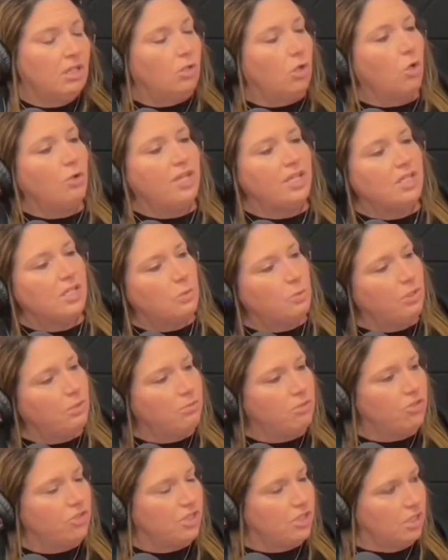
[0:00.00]
Okay, so we
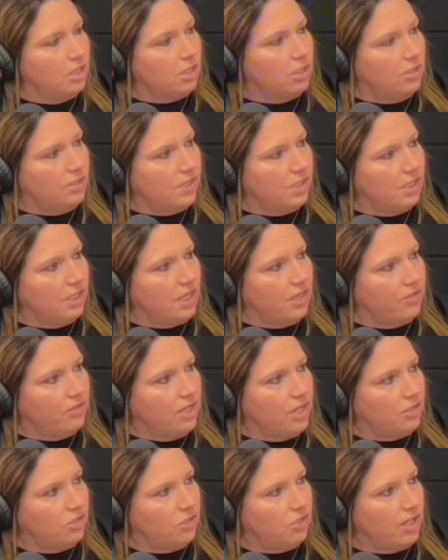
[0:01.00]
were just at a closing together
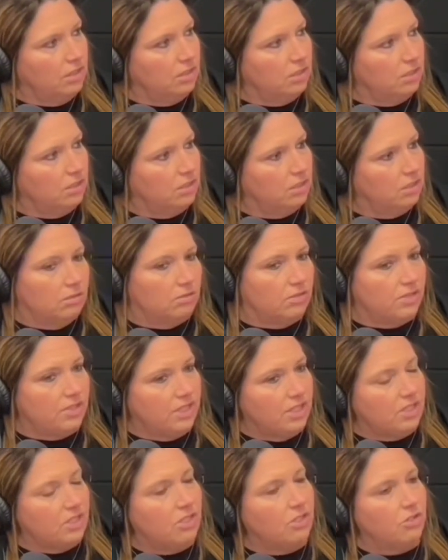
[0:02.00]
yesterday.
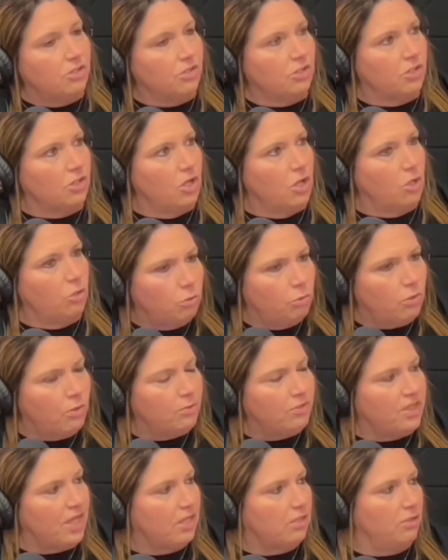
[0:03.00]
6 years ago, what
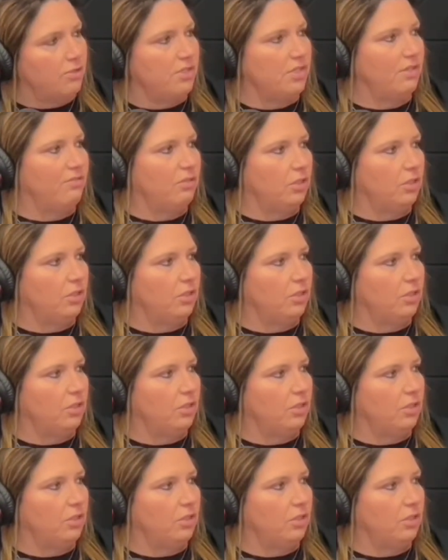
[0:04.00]
would that closing have looked